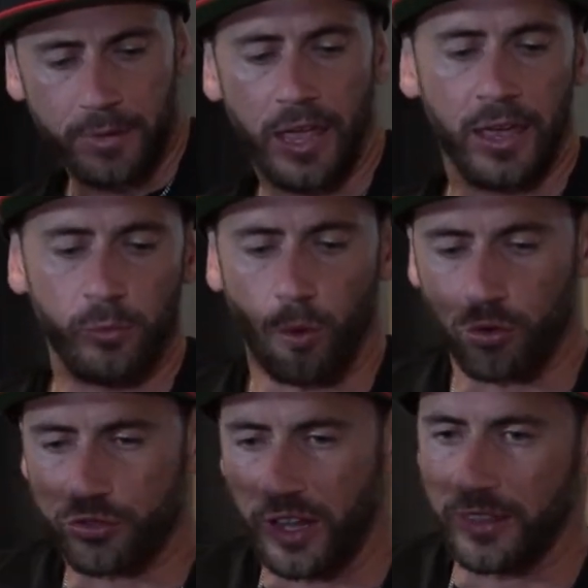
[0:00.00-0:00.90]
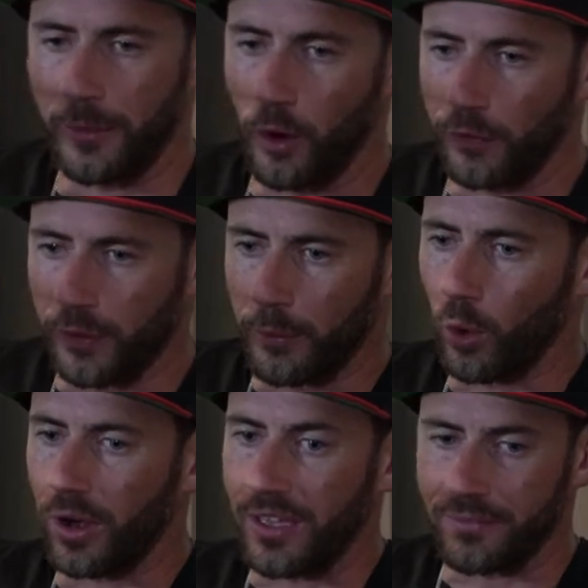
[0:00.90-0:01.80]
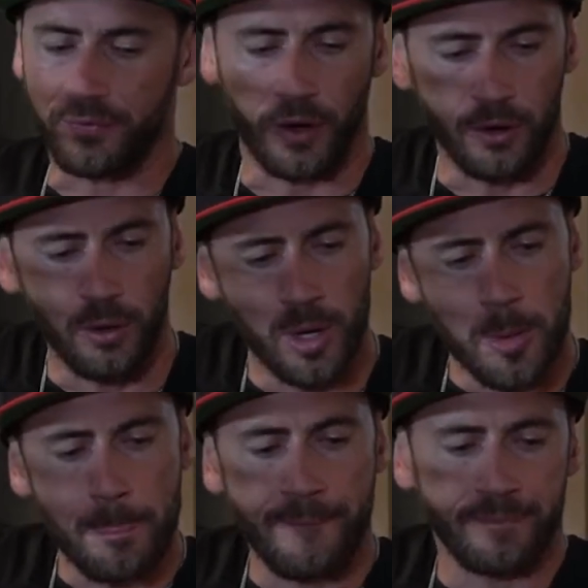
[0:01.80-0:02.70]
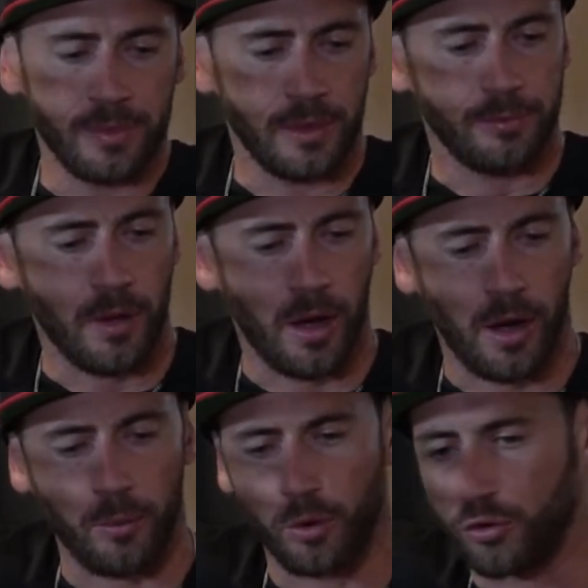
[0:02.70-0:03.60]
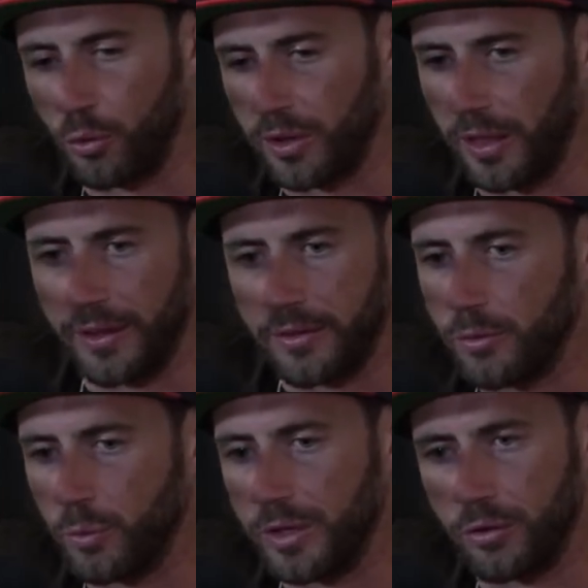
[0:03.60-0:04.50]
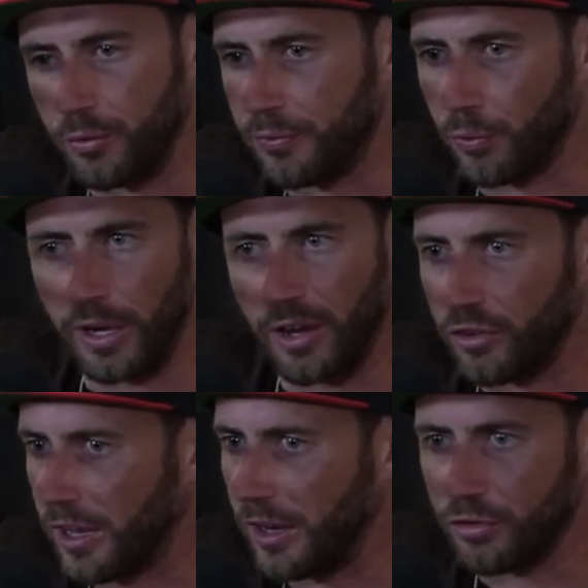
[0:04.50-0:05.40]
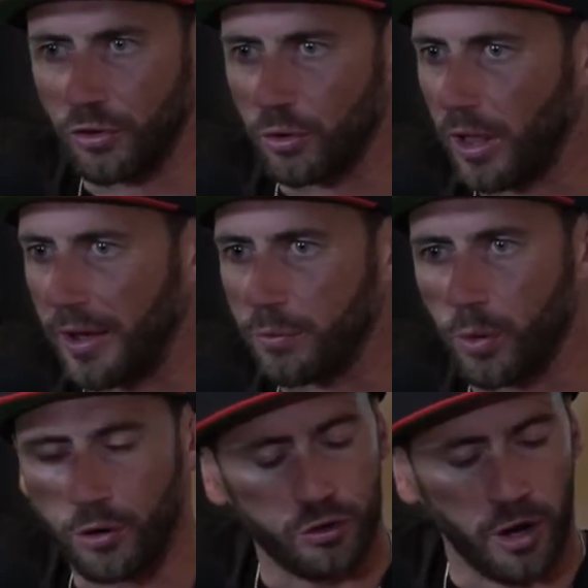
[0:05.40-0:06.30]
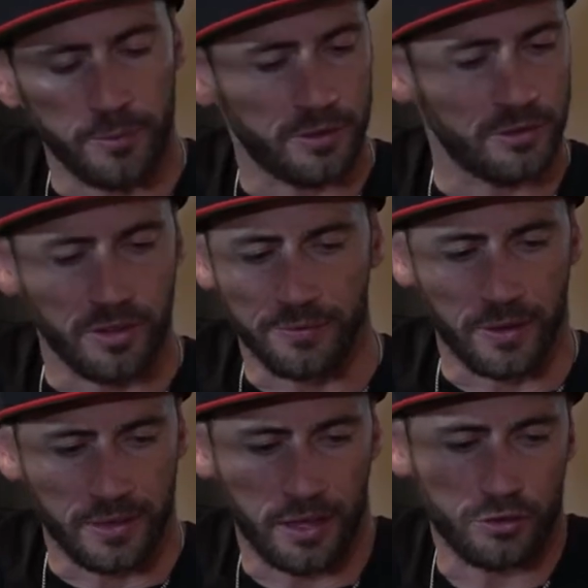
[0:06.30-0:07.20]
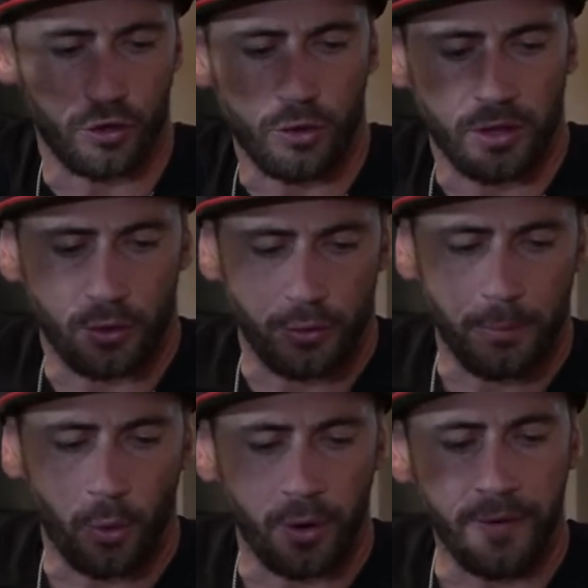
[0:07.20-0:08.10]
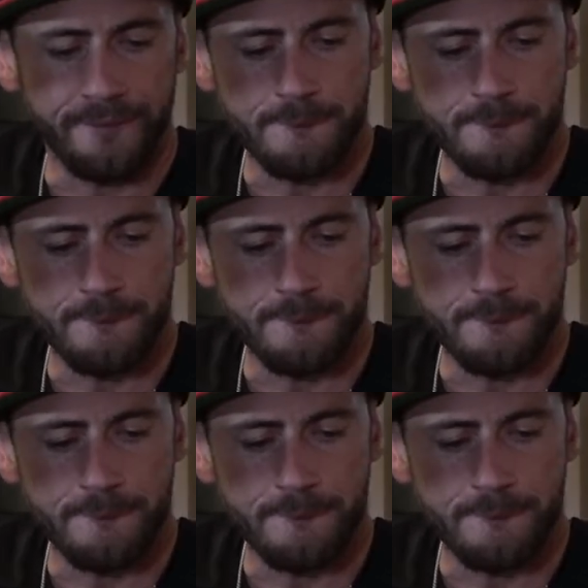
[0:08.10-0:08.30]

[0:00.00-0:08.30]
And we'll send them over more info. We do free educational live workshops and stuff like that so you can learn more.